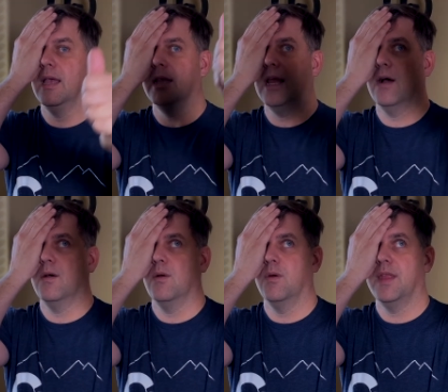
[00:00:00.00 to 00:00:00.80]
Now,
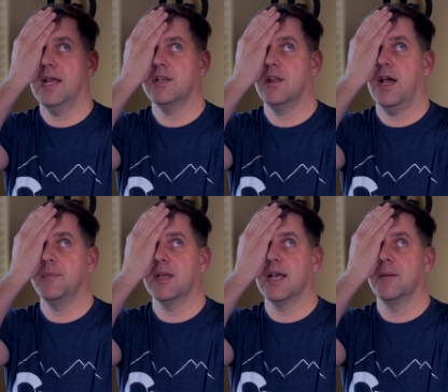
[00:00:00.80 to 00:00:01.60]
when that dot
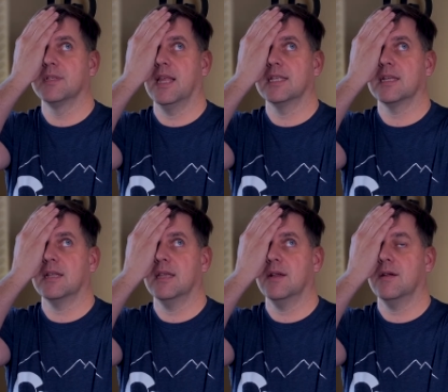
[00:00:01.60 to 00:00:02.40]
becomes less
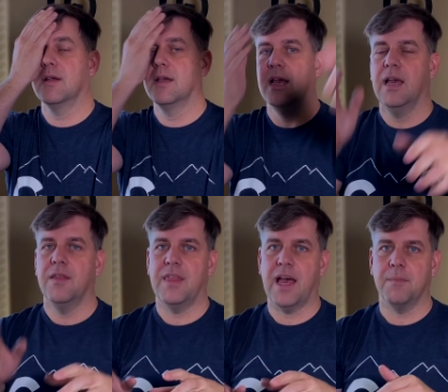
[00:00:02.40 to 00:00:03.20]
clear,
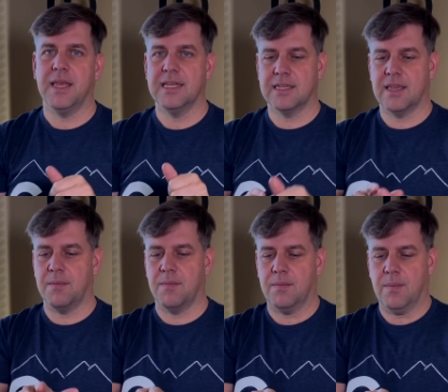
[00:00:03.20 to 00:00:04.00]
that means that
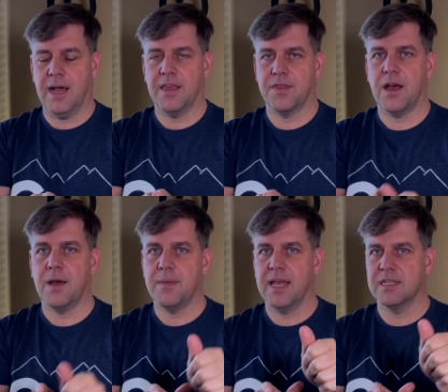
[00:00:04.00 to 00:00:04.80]
my
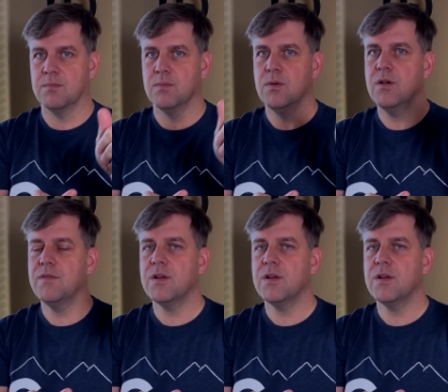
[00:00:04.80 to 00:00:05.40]
thumb has moved